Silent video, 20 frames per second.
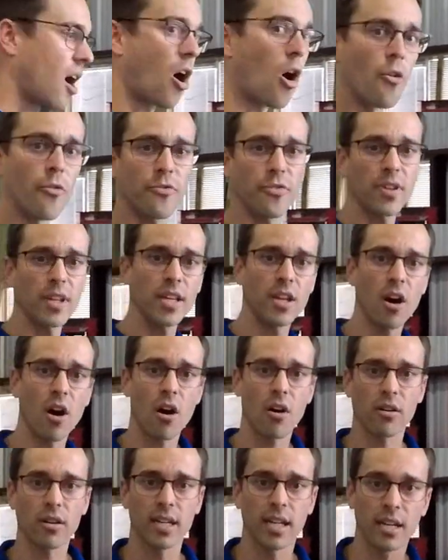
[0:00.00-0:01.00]
Hopefully
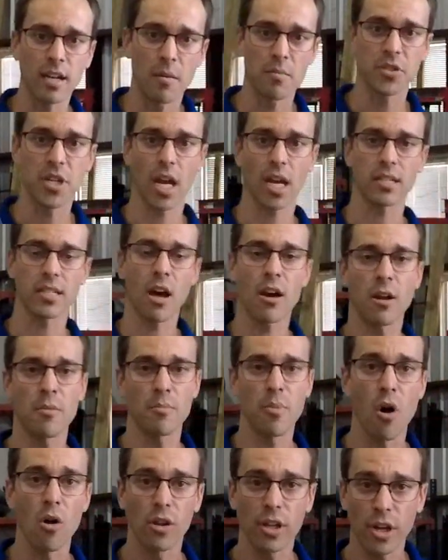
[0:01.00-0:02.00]
y'all can come check us out at
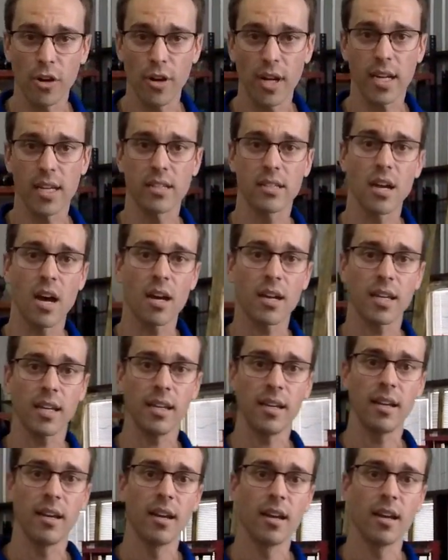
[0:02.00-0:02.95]
Bowling Green, Kentucky